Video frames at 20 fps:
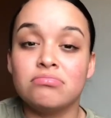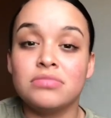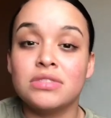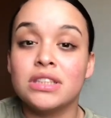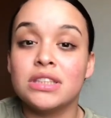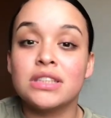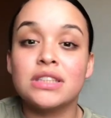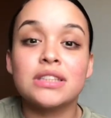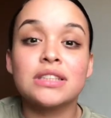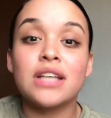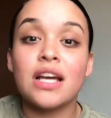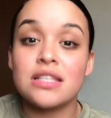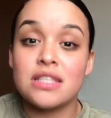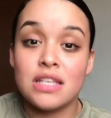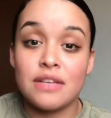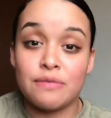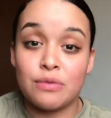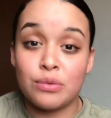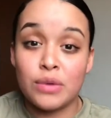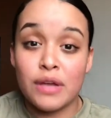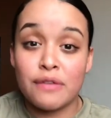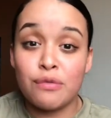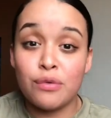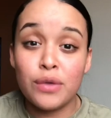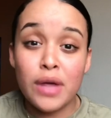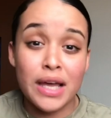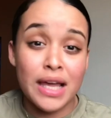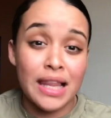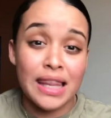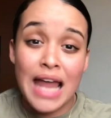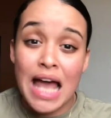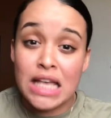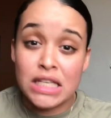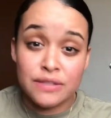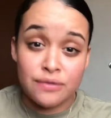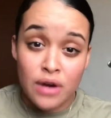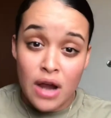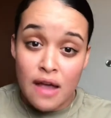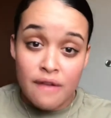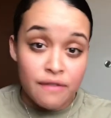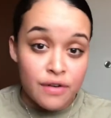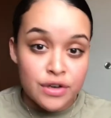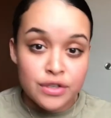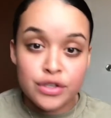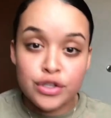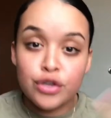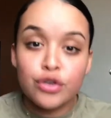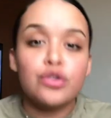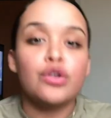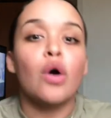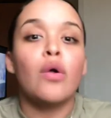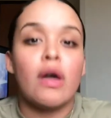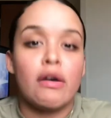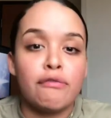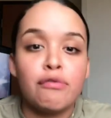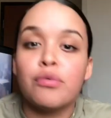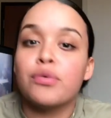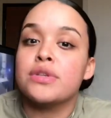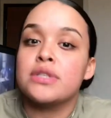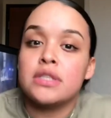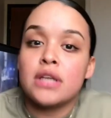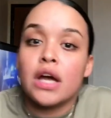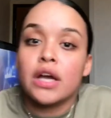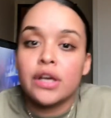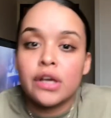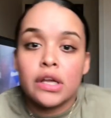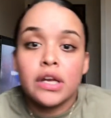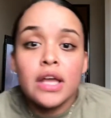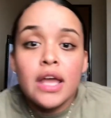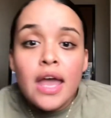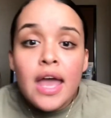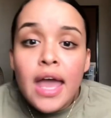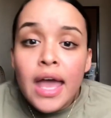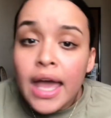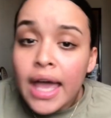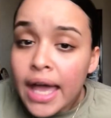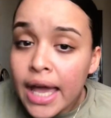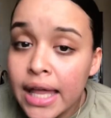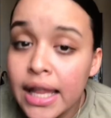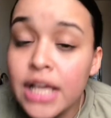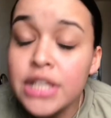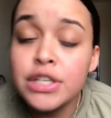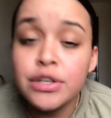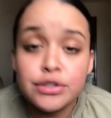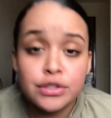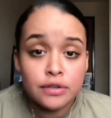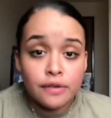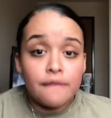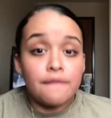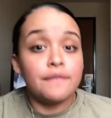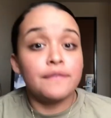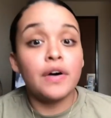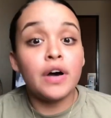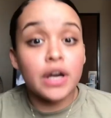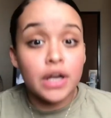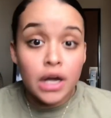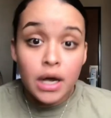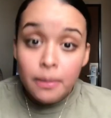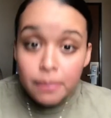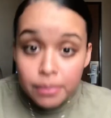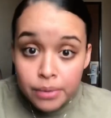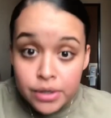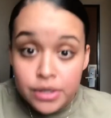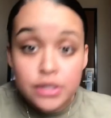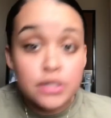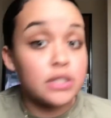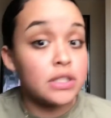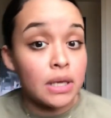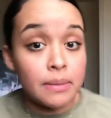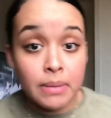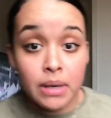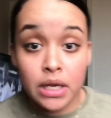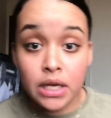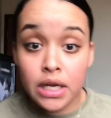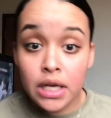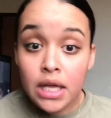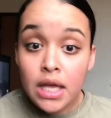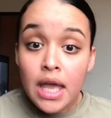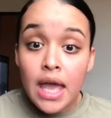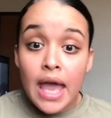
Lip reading: disgusting food, like food that can last forever, so you know that food is not good, and that shit used to fuck up your stomach.